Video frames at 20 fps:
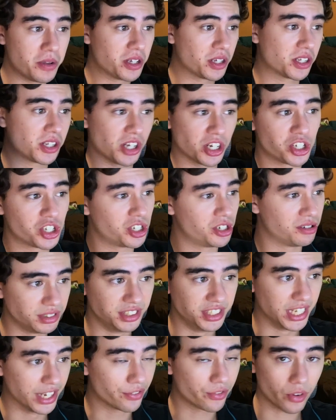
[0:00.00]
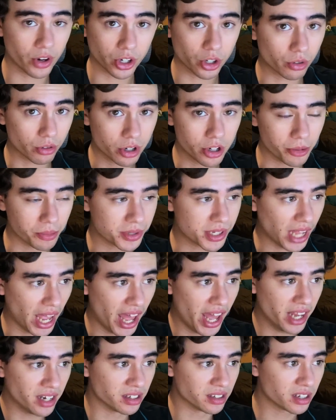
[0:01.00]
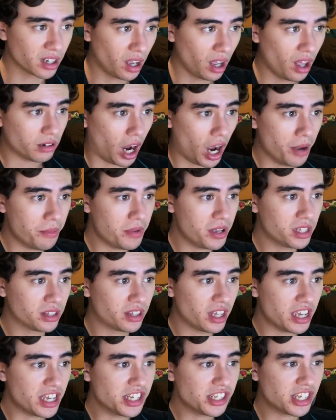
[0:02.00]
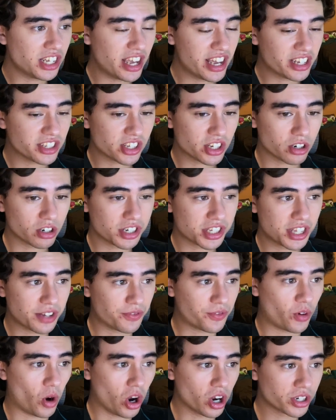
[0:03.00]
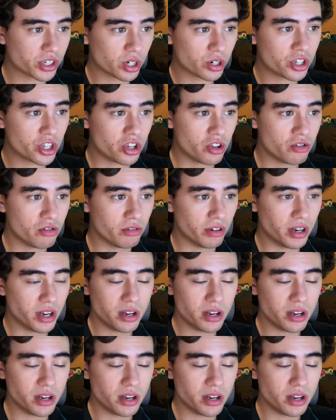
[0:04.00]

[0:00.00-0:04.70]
such different groups? And I mean, the easy answer is that frogs are cute